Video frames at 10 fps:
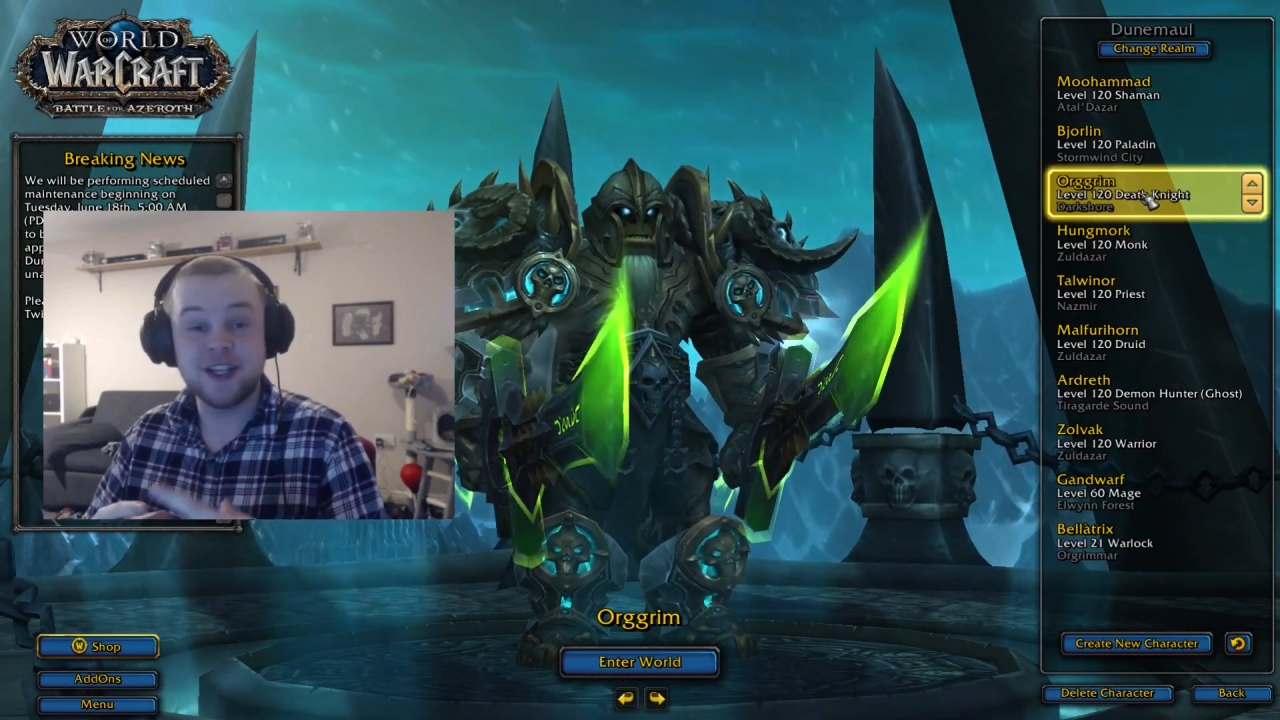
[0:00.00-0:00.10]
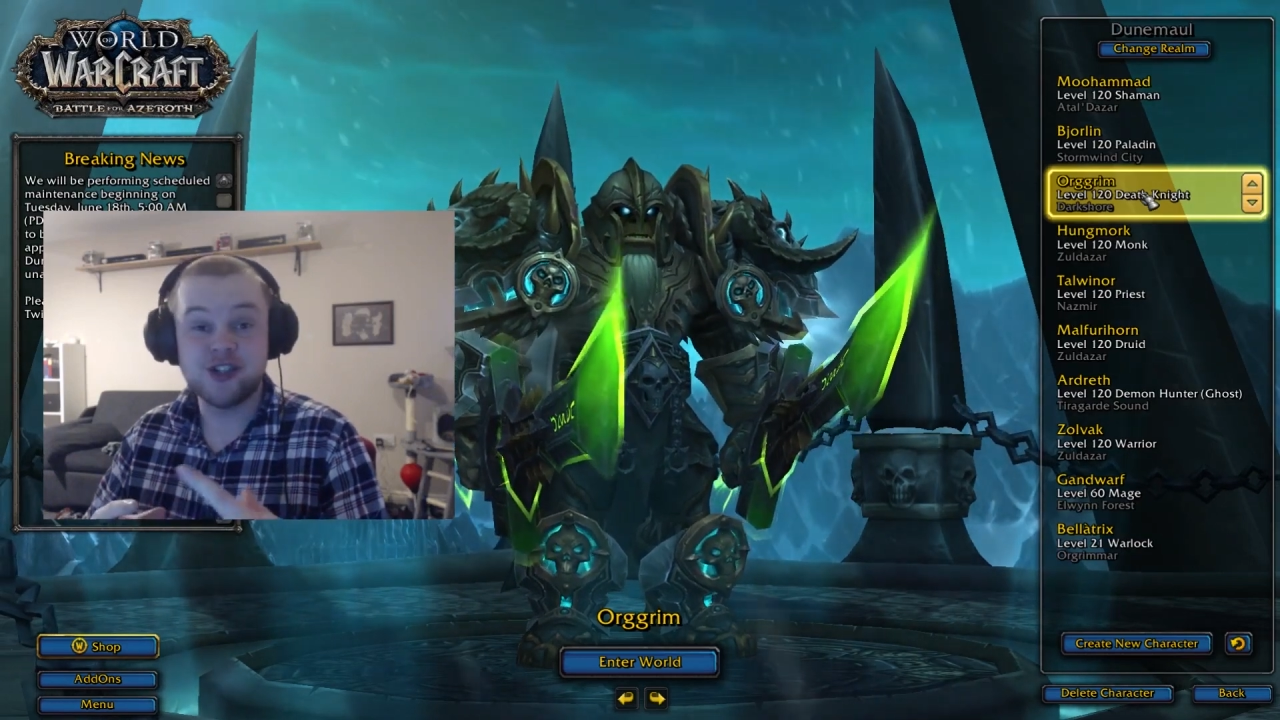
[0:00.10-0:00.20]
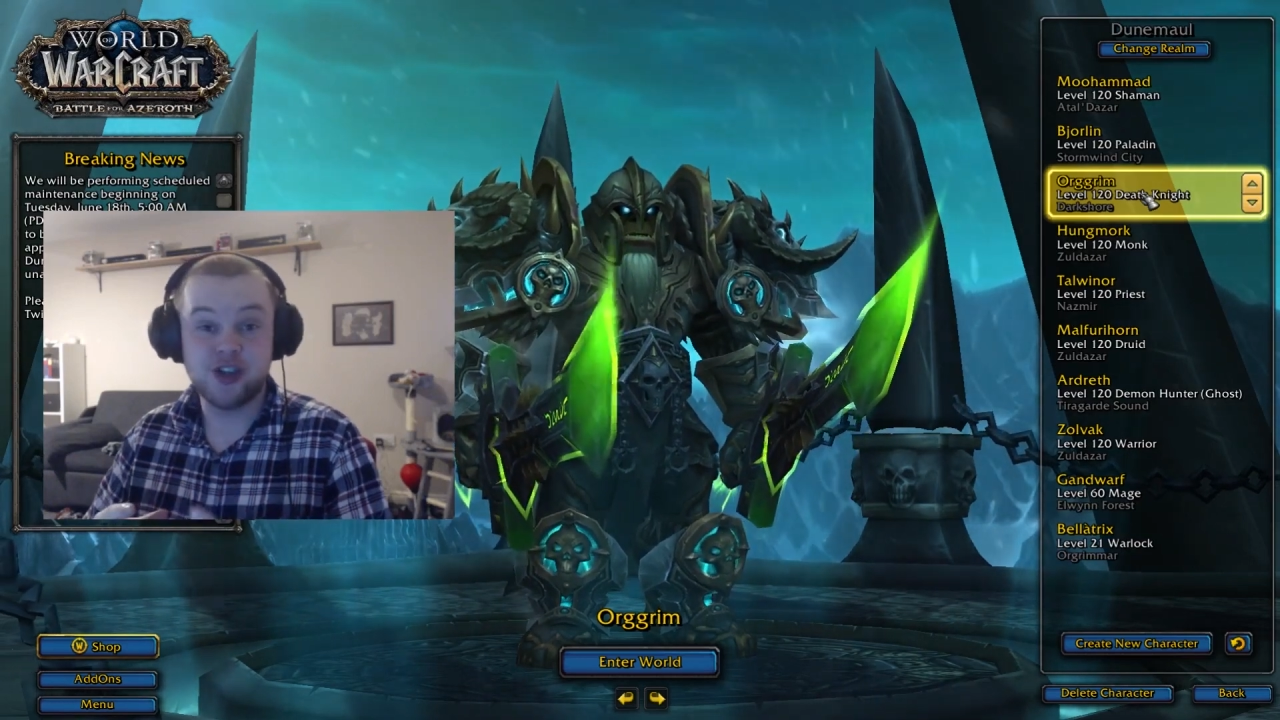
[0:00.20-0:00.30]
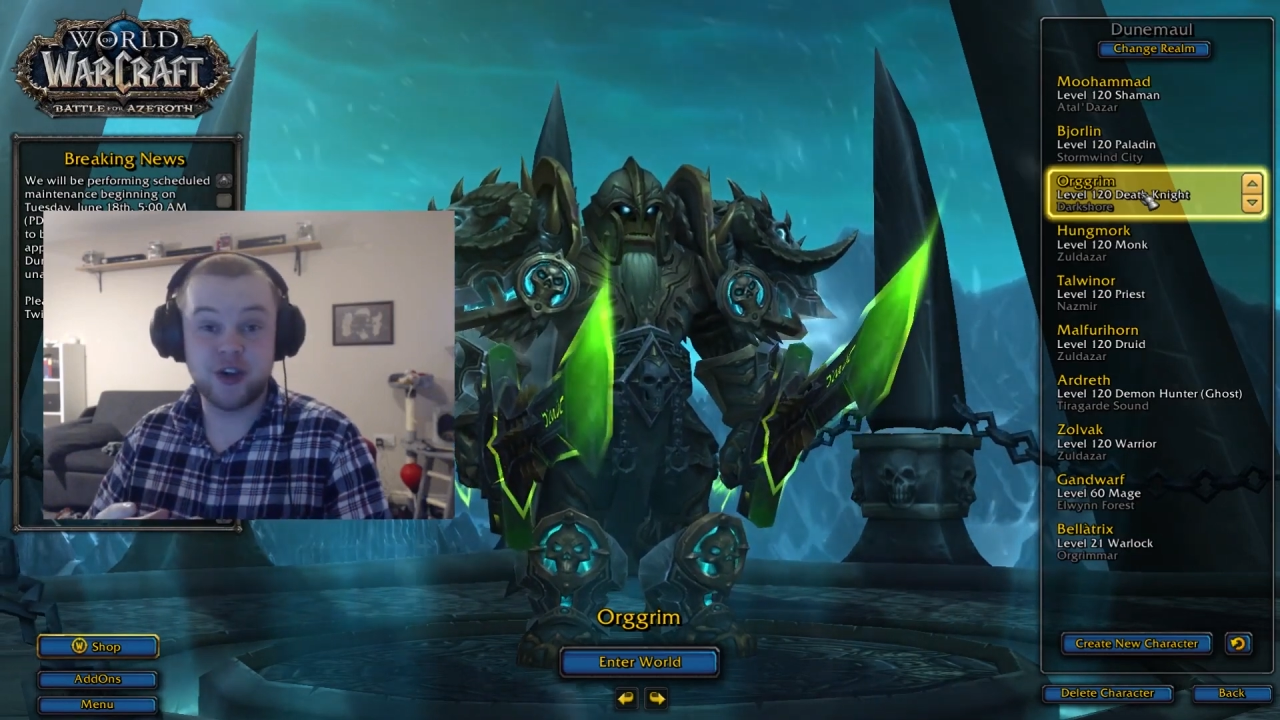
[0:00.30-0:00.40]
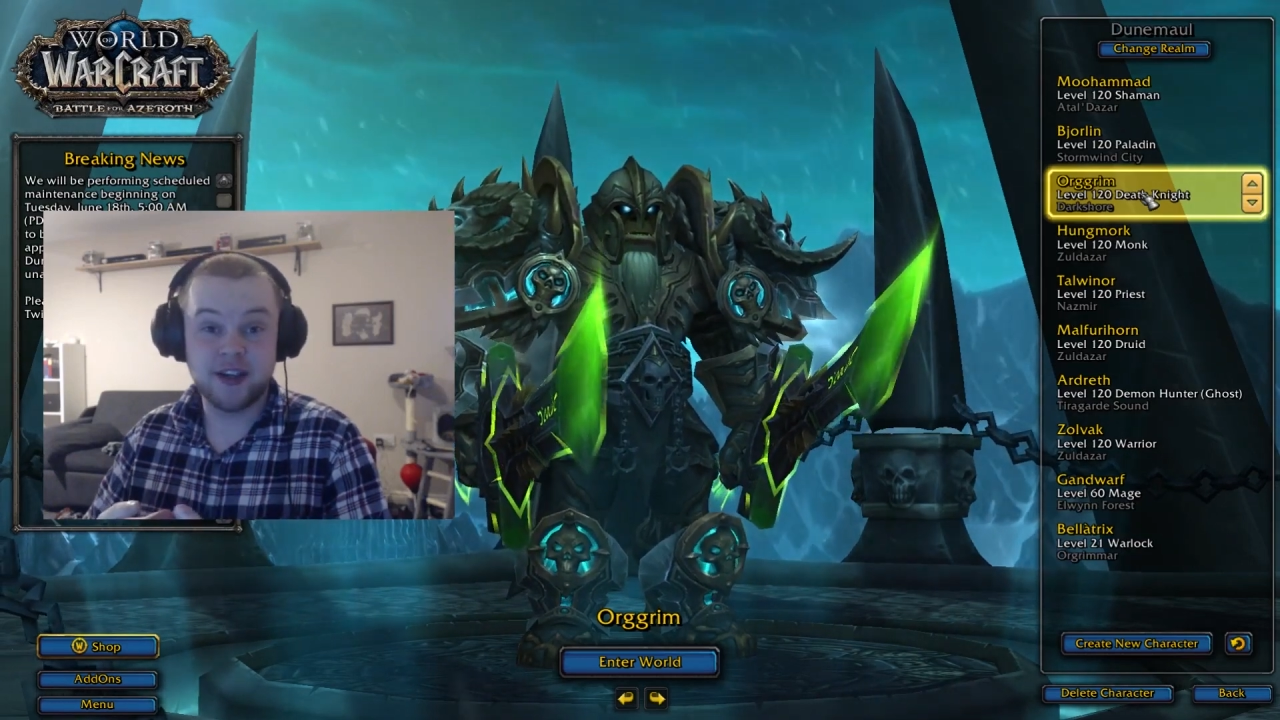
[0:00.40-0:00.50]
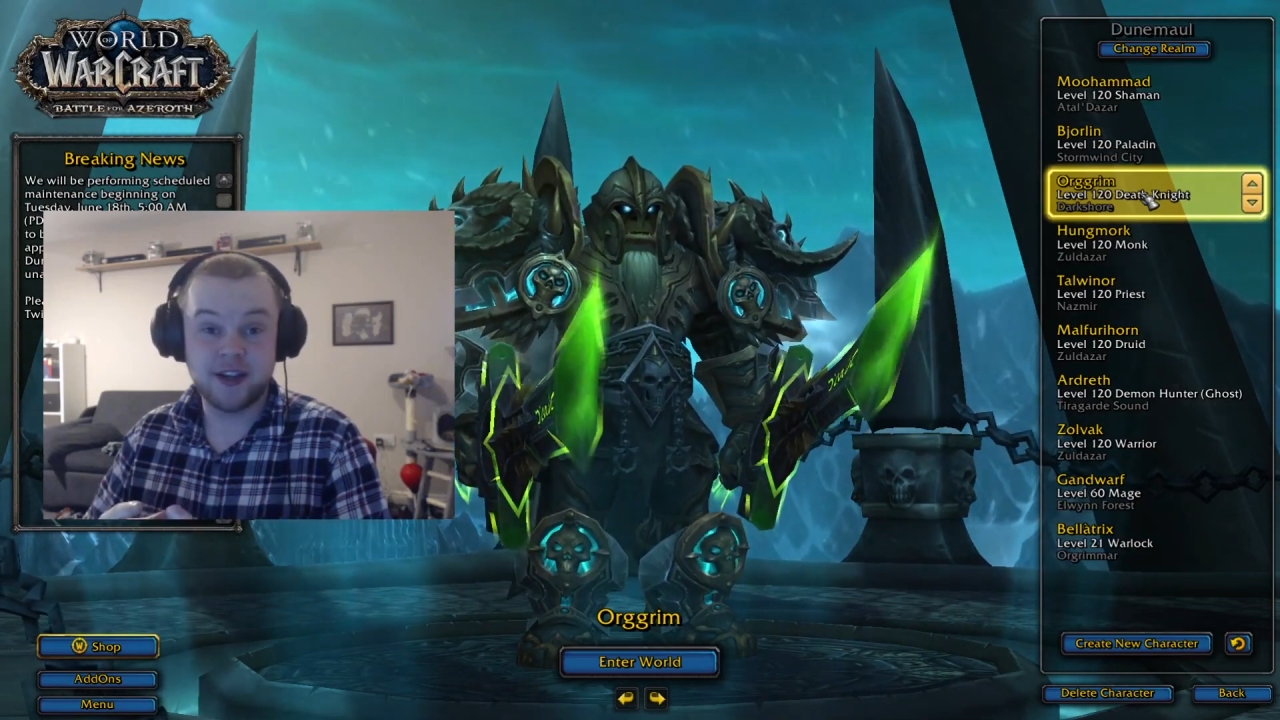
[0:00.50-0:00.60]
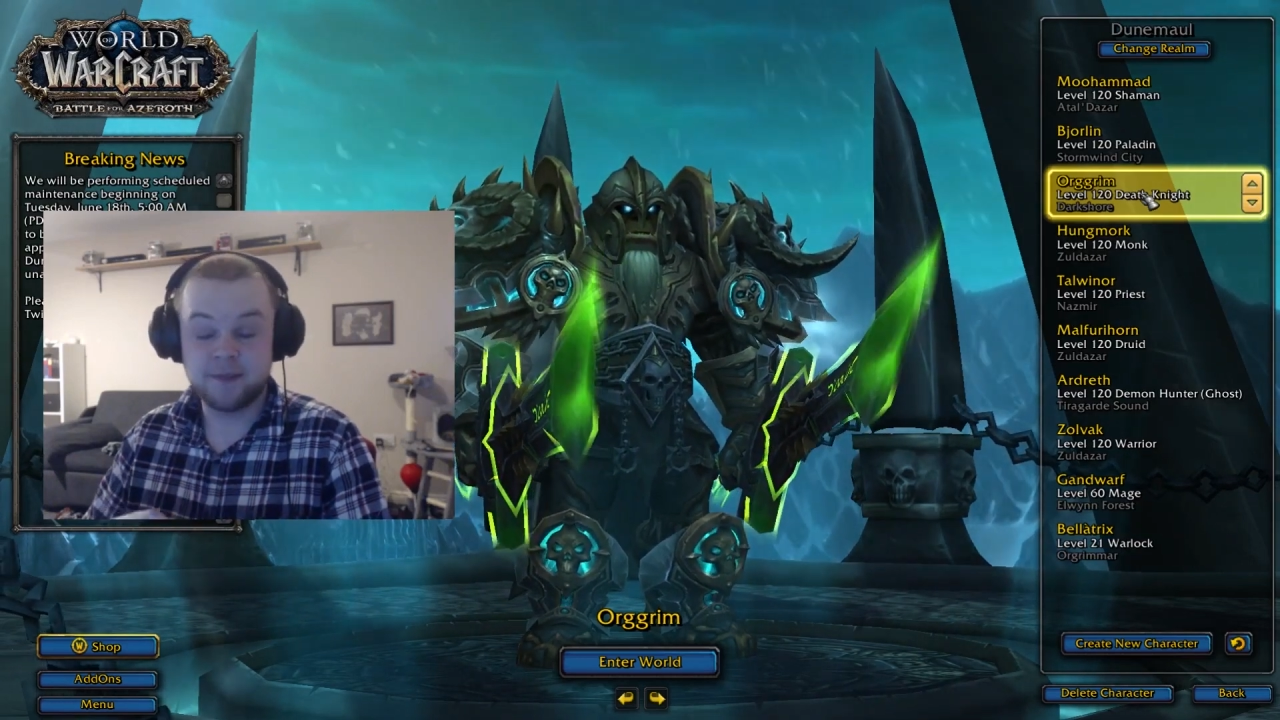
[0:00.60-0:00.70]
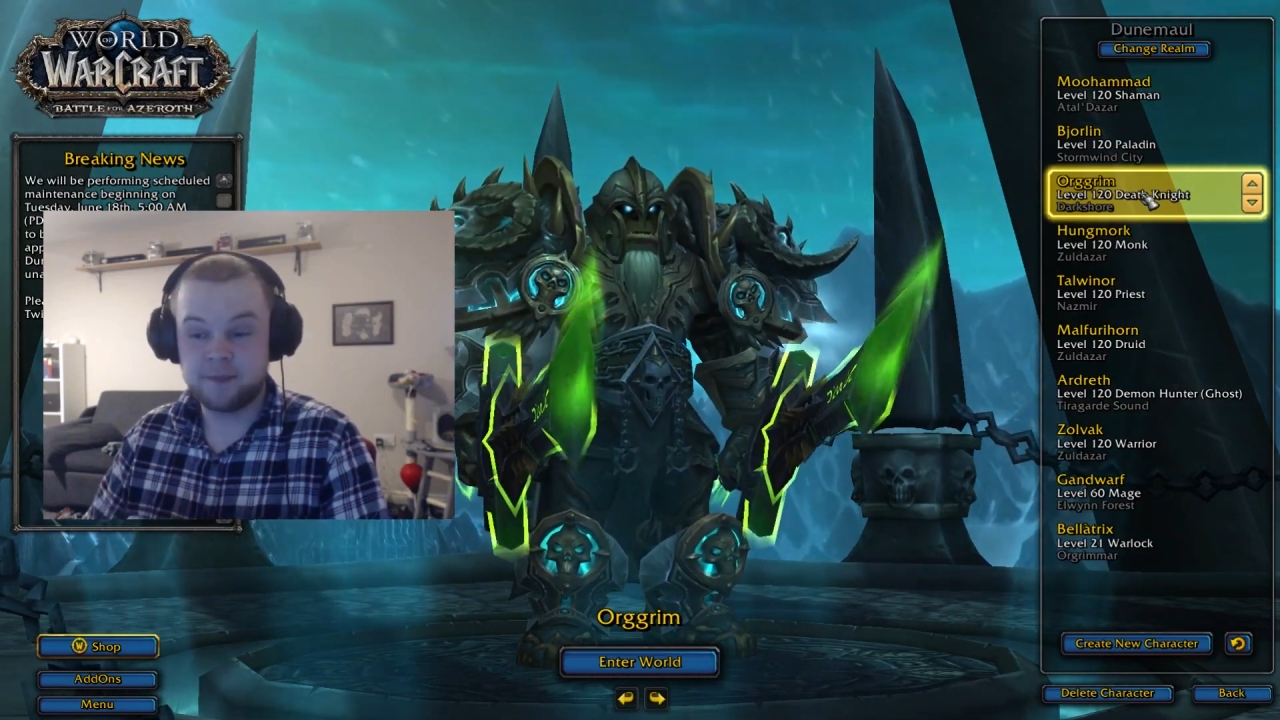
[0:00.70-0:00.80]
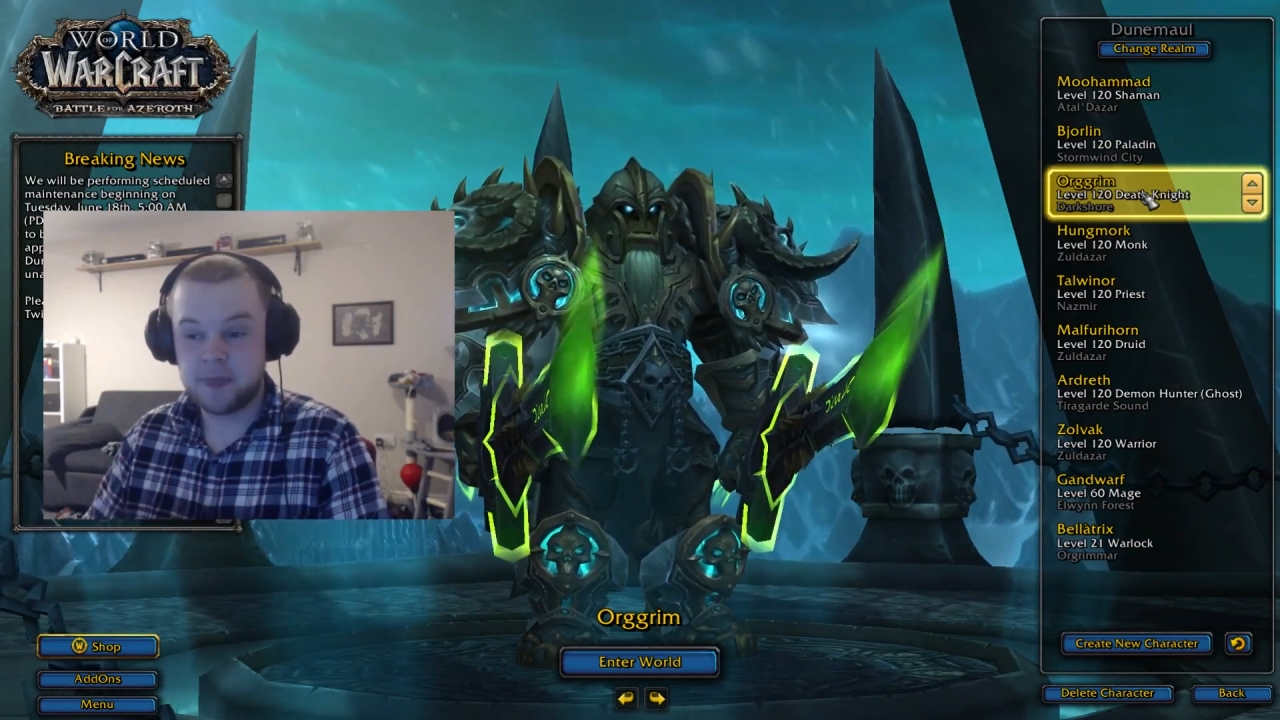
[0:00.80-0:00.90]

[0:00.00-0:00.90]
enjoyed it.